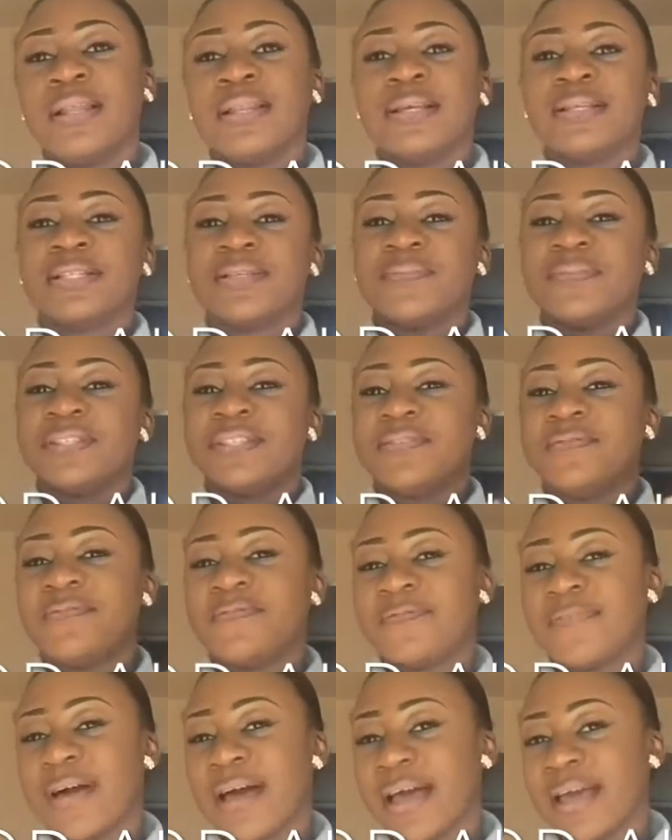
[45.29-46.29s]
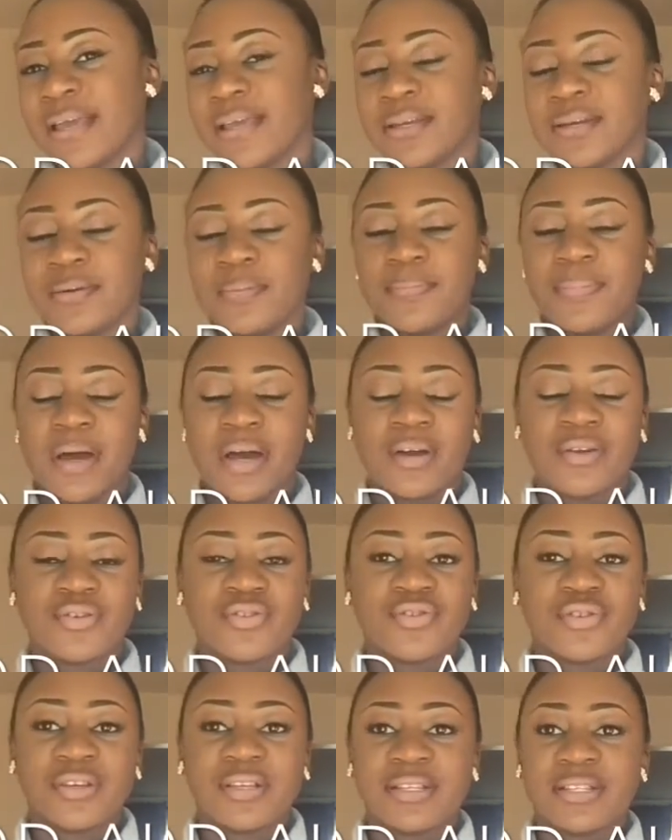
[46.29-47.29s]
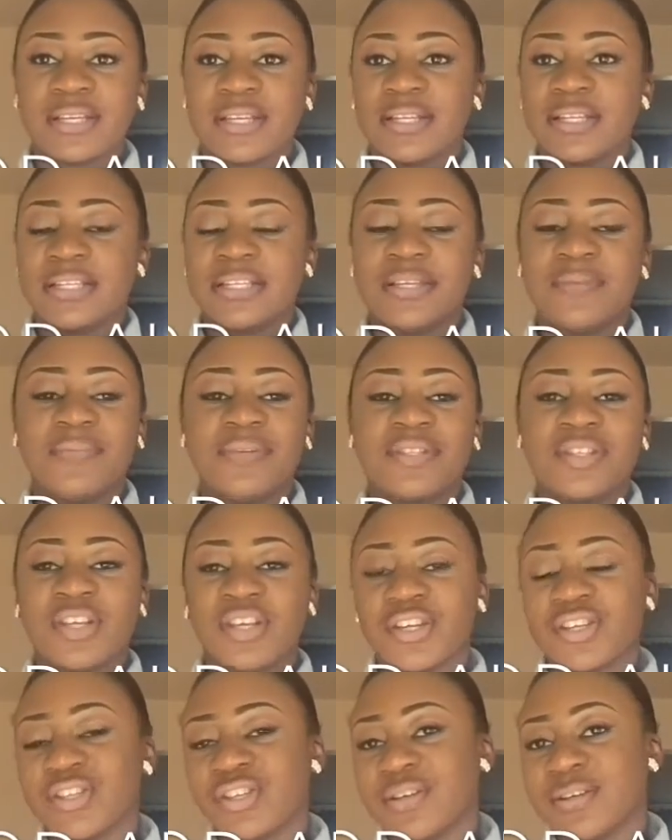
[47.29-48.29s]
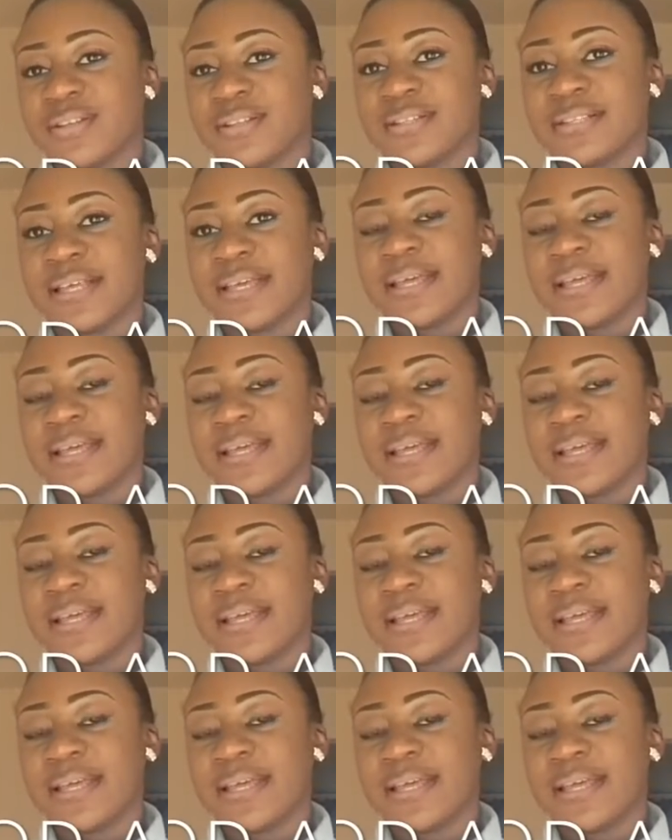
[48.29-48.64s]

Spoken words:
Let Him define the boundaries and the limitations,